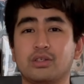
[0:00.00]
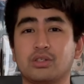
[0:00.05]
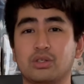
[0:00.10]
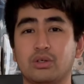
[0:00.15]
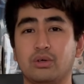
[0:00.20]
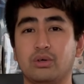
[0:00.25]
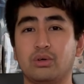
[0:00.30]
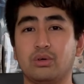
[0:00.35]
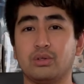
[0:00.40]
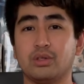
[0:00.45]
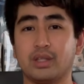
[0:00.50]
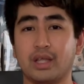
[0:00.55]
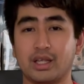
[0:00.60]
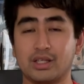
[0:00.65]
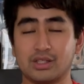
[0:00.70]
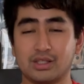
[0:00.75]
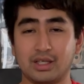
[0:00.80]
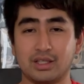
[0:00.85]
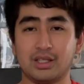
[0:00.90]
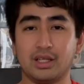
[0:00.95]
So
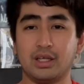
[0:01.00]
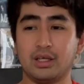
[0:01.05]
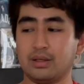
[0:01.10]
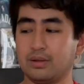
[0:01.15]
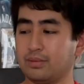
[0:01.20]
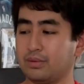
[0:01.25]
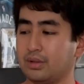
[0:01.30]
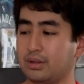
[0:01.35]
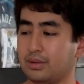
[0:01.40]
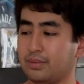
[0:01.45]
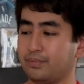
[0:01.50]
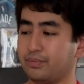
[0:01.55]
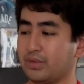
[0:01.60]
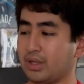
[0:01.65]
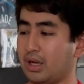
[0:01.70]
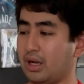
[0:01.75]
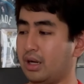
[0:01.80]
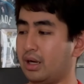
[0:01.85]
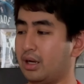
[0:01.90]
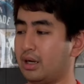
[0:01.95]
that's the thing.
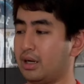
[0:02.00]
So